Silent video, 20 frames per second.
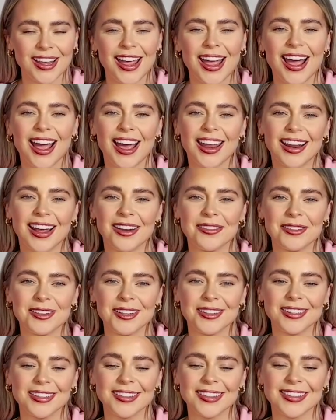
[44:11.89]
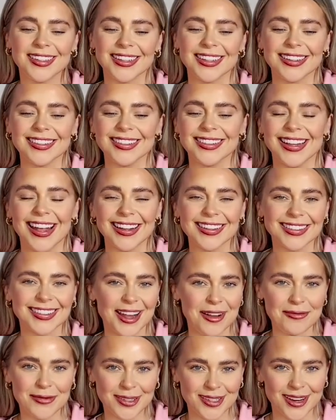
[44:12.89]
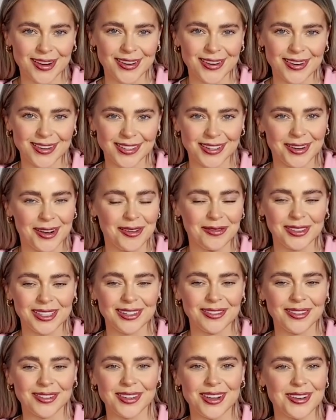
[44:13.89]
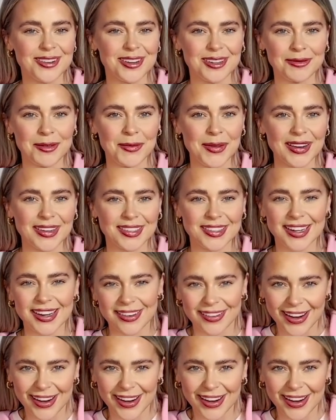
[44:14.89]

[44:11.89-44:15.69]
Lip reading: and I will see you next episode. I can't believe I've told you it's my biggest secret.